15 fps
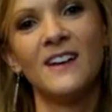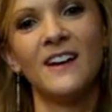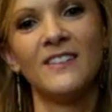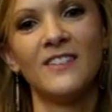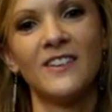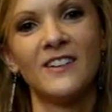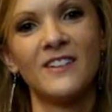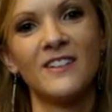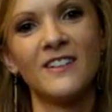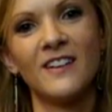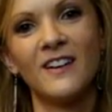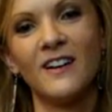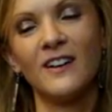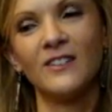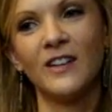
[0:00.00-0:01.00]
And then
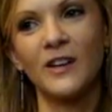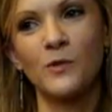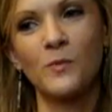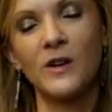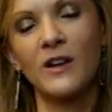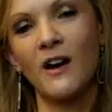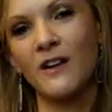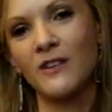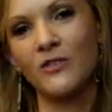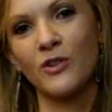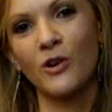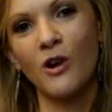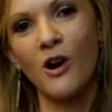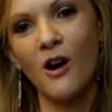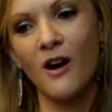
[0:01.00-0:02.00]
like we got in
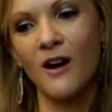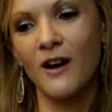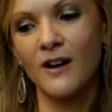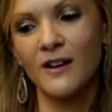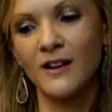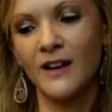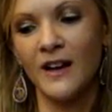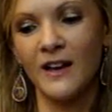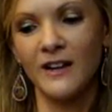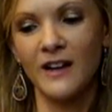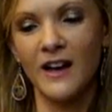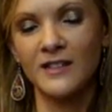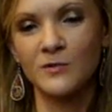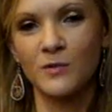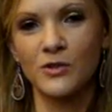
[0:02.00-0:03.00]
the car, and
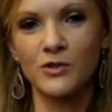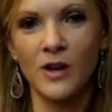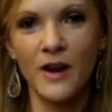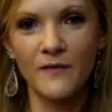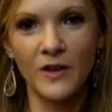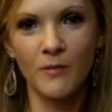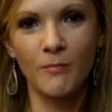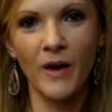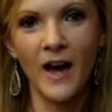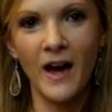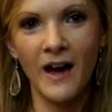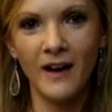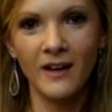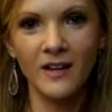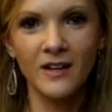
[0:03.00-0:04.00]
as we're driving
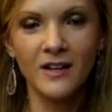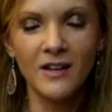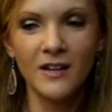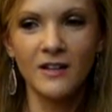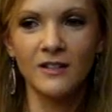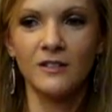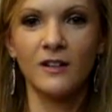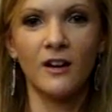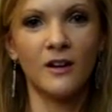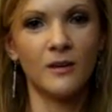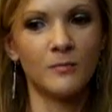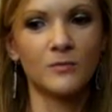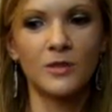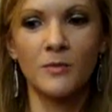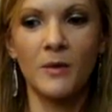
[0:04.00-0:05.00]
back
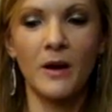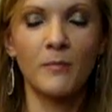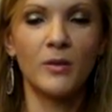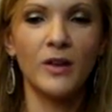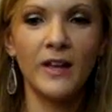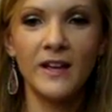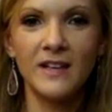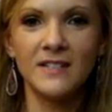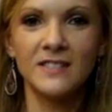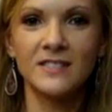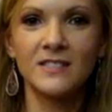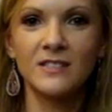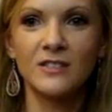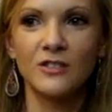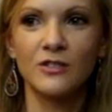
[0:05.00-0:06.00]
to my
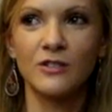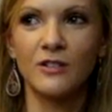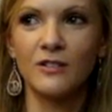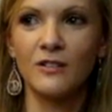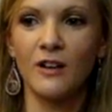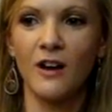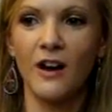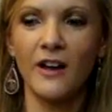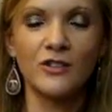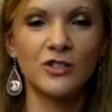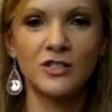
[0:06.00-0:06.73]
place, I